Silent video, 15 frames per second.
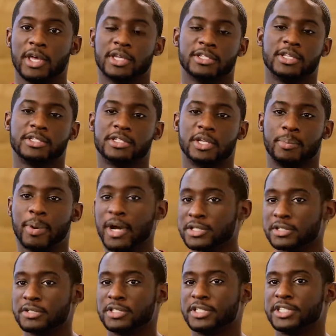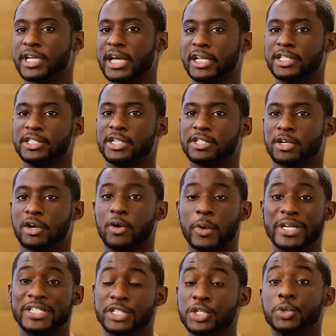since the puzzles and challenges are
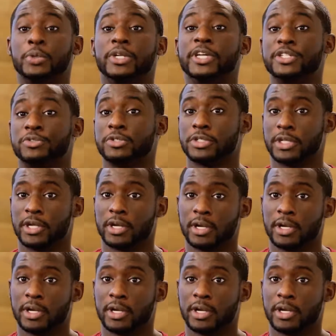always new and interesting.